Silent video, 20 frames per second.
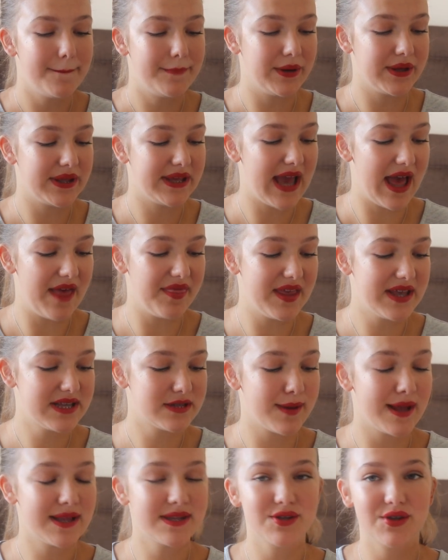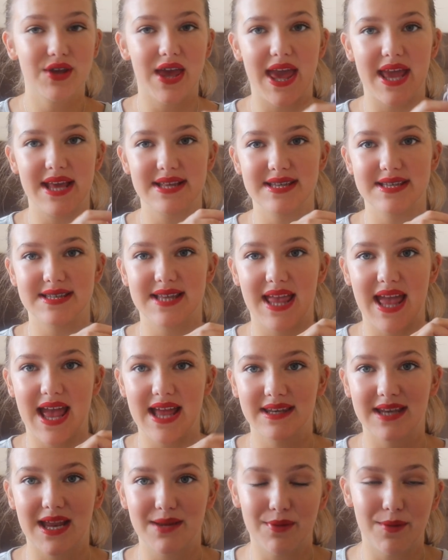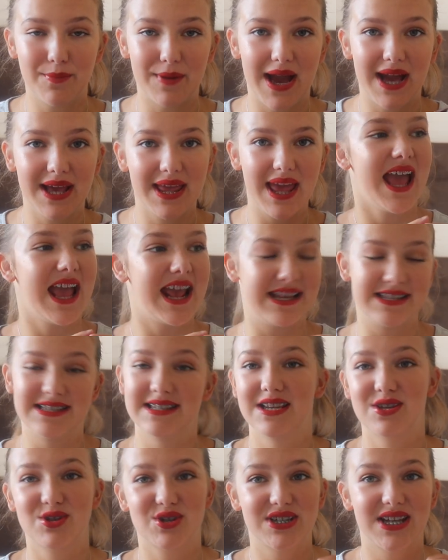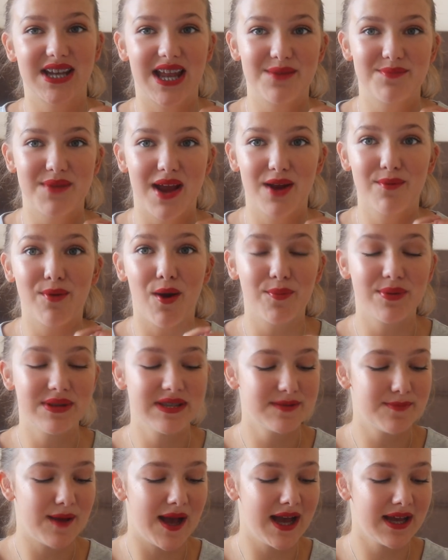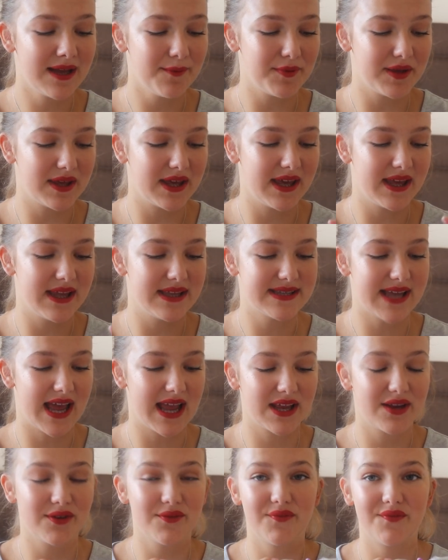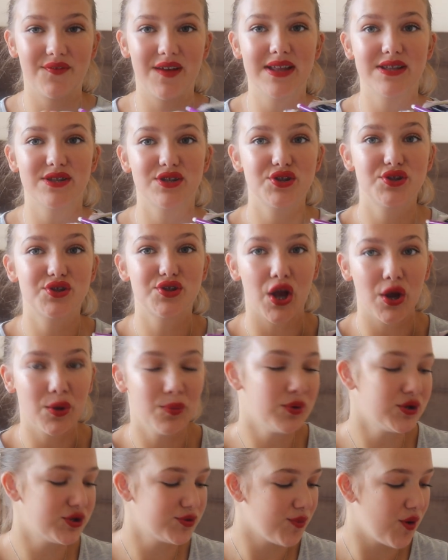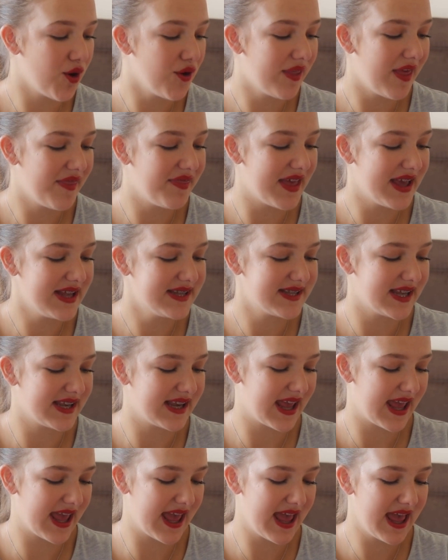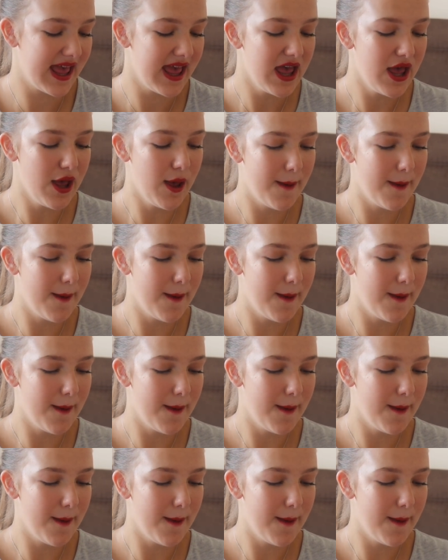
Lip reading: But yeah, this pencil case is, again, like my bag, is literally like Mary Poppins' bag, because I can fit so much more than this in here.